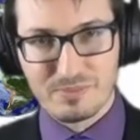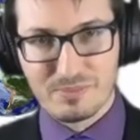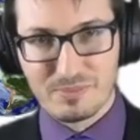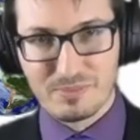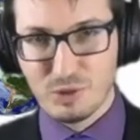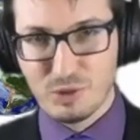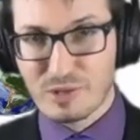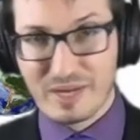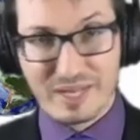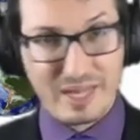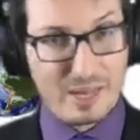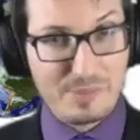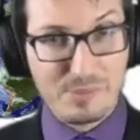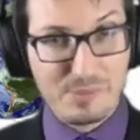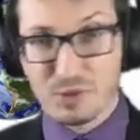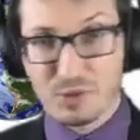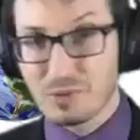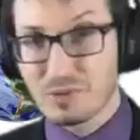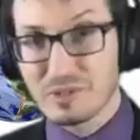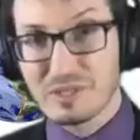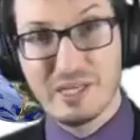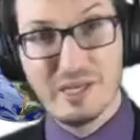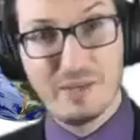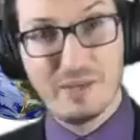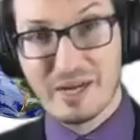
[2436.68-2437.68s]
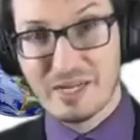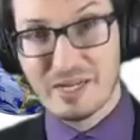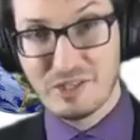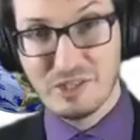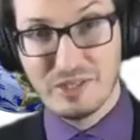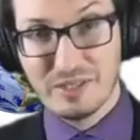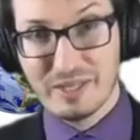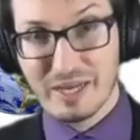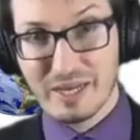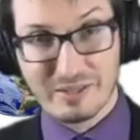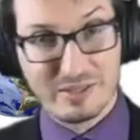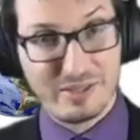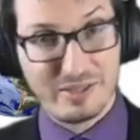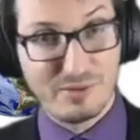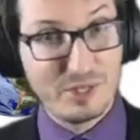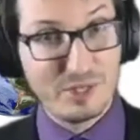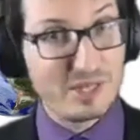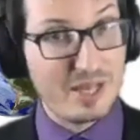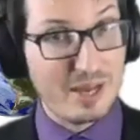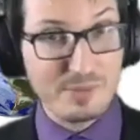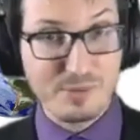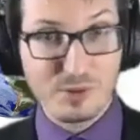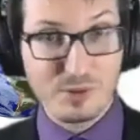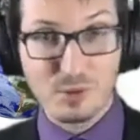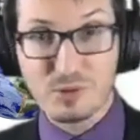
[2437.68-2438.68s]
You can absolutely imagine that. There is
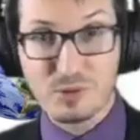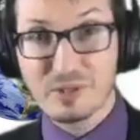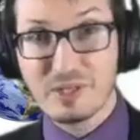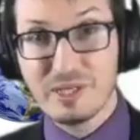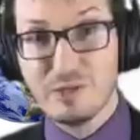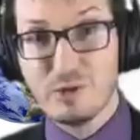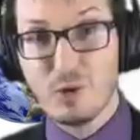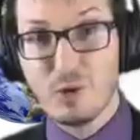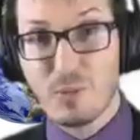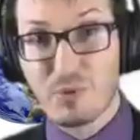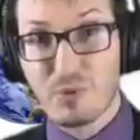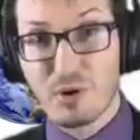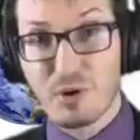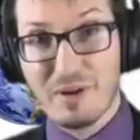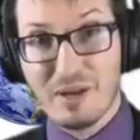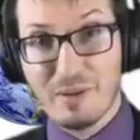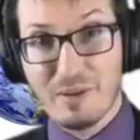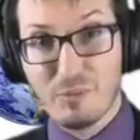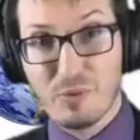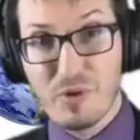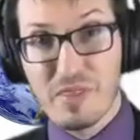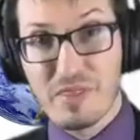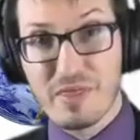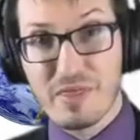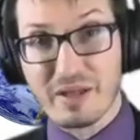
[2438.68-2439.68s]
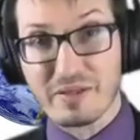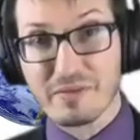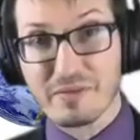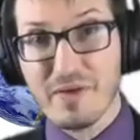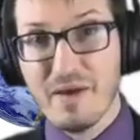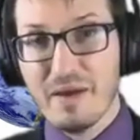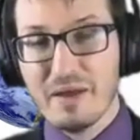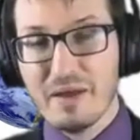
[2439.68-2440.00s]
absolutely no problem with that.